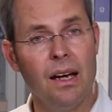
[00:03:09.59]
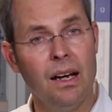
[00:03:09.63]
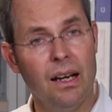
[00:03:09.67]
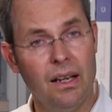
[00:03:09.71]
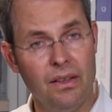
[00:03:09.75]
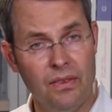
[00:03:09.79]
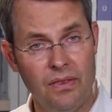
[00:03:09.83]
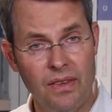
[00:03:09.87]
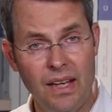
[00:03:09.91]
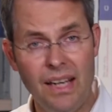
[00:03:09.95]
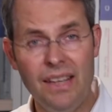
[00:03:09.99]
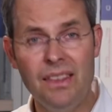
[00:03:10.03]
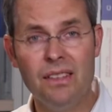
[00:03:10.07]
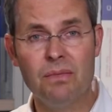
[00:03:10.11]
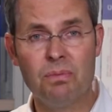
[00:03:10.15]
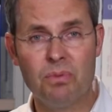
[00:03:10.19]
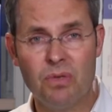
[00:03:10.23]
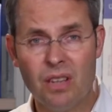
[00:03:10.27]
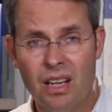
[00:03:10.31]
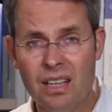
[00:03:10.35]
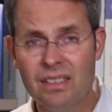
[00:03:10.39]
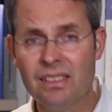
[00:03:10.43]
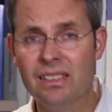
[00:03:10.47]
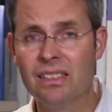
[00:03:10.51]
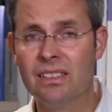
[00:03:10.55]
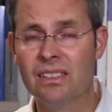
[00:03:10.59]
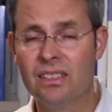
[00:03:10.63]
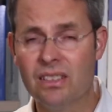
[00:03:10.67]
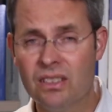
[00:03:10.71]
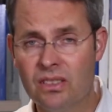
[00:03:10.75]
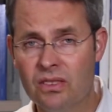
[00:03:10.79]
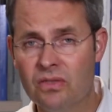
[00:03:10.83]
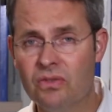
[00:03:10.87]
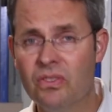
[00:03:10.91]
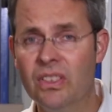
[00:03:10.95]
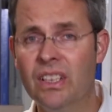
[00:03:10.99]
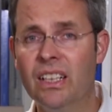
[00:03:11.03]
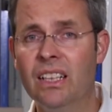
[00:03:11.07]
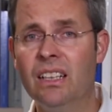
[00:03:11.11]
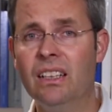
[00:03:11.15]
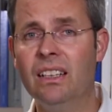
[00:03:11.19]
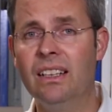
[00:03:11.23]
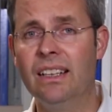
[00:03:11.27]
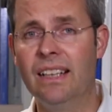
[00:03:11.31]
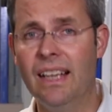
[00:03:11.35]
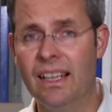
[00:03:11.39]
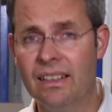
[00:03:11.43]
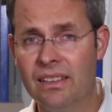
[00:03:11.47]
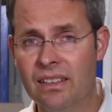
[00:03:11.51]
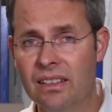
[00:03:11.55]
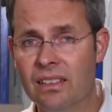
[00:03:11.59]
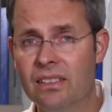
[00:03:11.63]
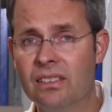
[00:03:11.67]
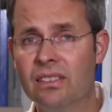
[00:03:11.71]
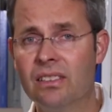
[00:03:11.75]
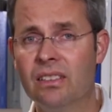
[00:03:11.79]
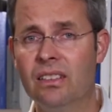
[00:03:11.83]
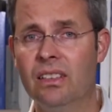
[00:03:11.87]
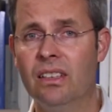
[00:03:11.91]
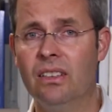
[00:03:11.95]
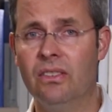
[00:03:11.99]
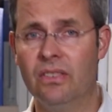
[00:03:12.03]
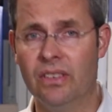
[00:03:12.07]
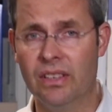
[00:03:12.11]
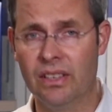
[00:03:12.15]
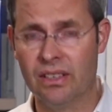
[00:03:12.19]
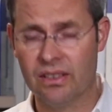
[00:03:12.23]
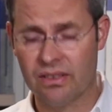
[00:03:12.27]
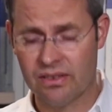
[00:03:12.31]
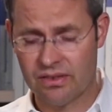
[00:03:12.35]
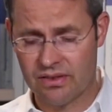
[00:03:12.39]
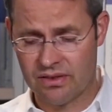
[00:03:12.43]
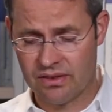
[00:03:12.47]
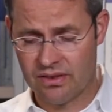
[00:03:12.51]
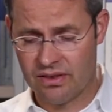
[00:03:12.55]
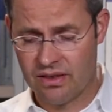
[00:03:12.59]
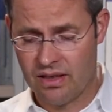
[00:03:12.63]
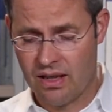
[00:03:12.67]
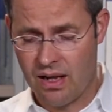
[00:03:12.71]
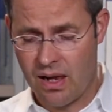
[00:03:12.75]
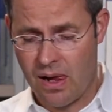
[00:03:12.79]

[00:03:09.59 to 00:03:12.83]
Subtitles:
And then the process is really getting serious,